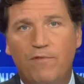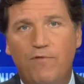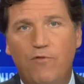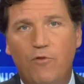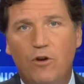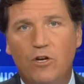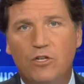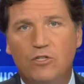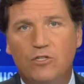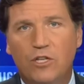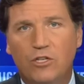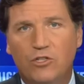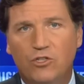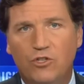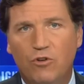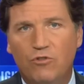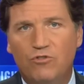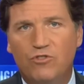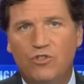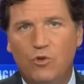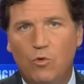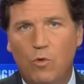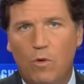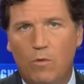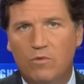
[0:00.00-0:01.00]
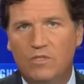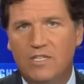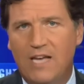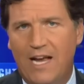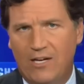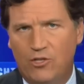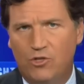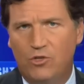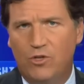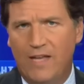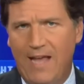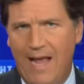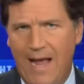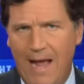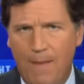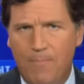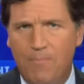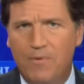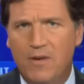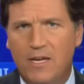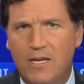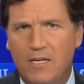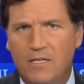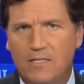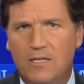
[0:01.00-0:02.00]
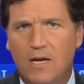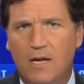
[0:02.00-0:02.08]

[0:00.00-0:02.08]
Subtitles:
basically works the exact same